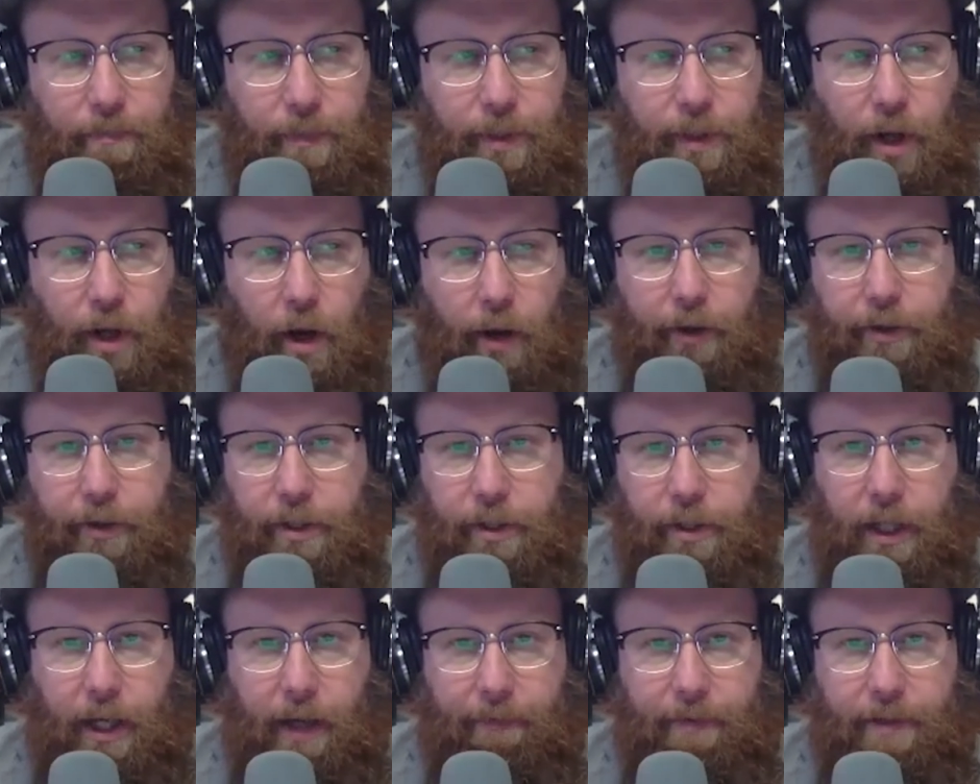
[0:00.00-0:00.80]

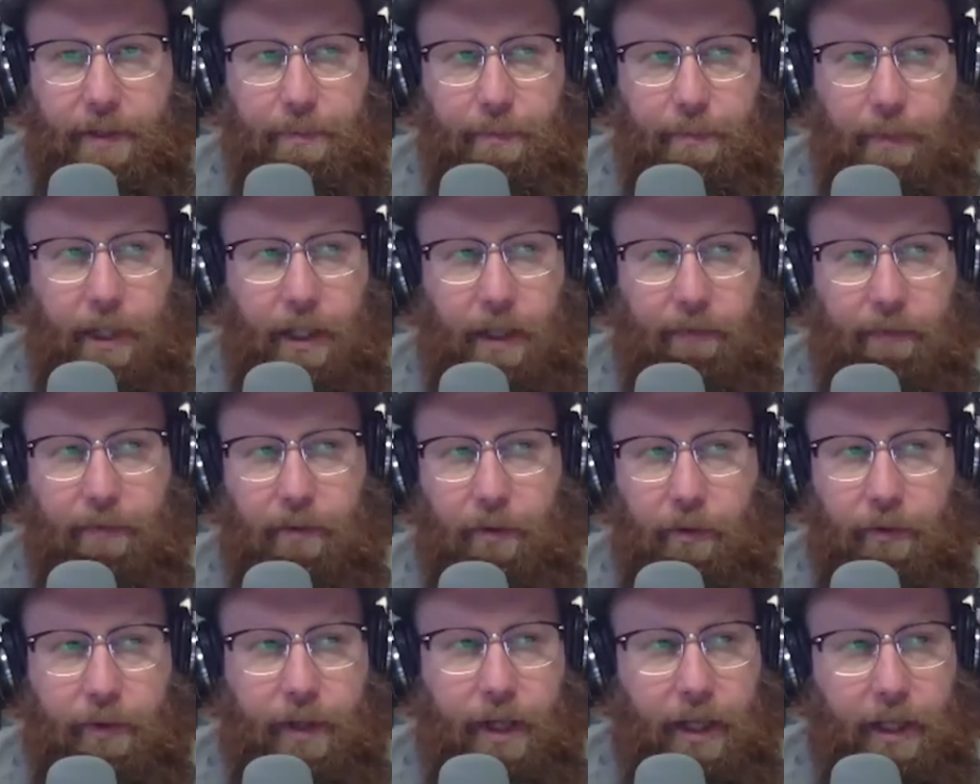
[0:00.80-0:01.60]
daughter's life is
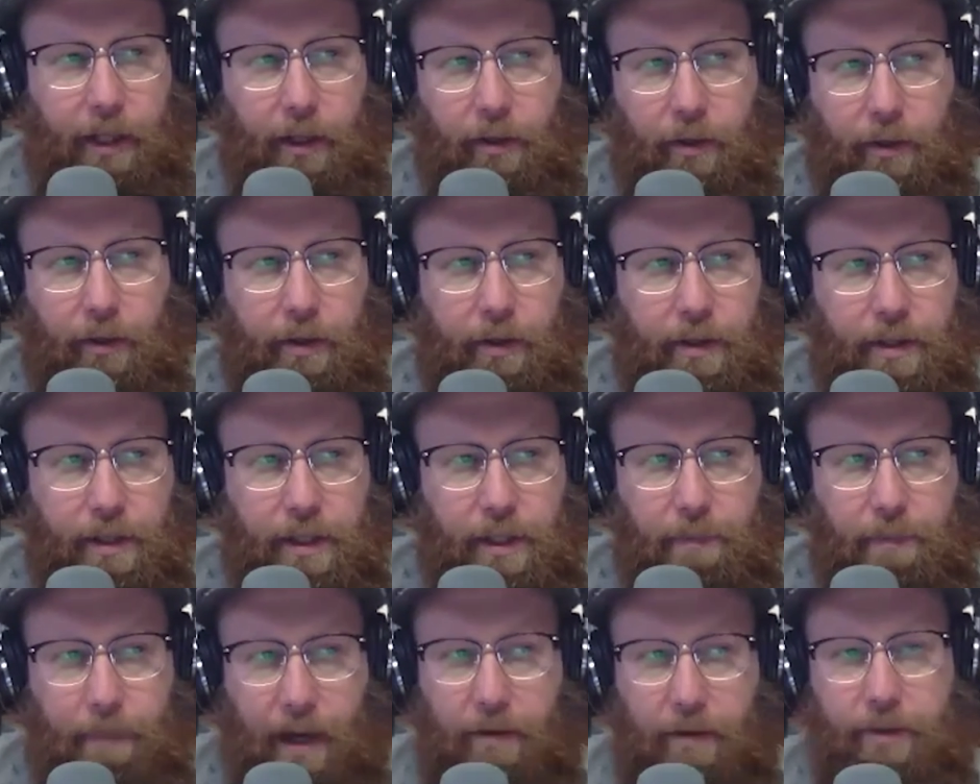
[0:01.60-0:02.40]
meaningful, that your
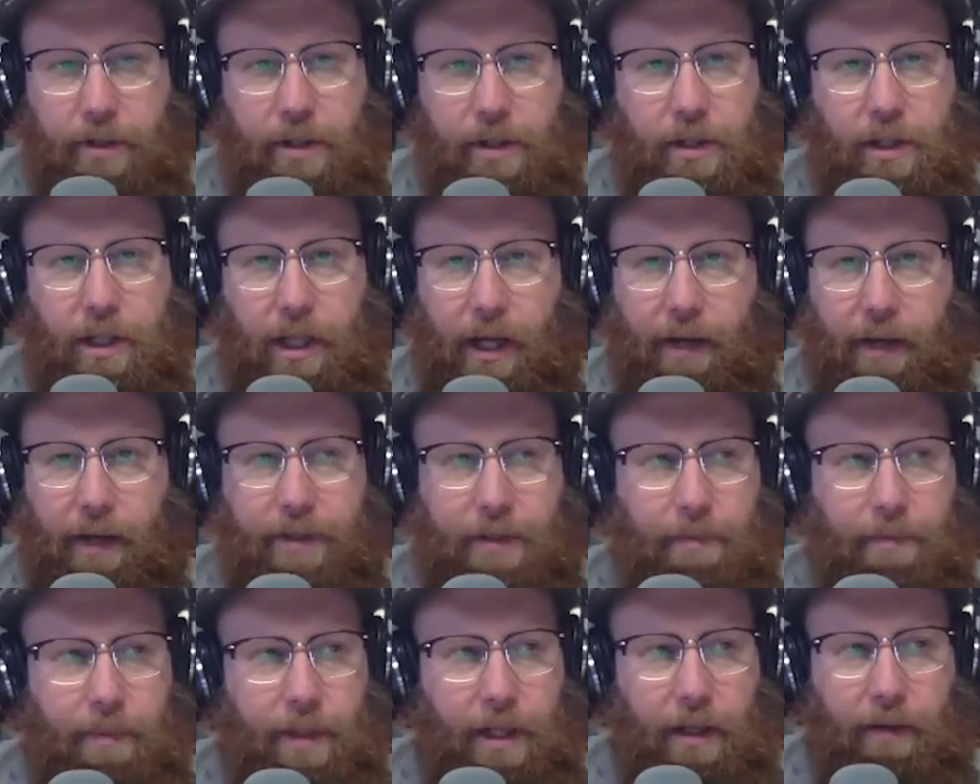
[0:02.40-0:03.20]
spouse's life
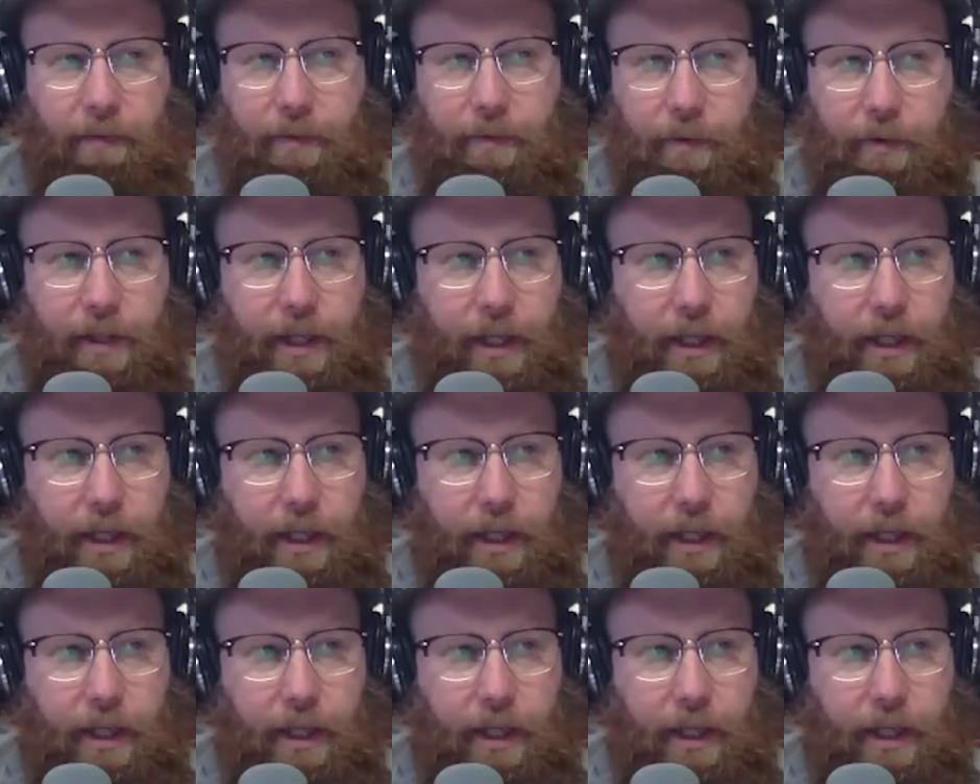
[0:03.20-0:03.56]
is meaningful,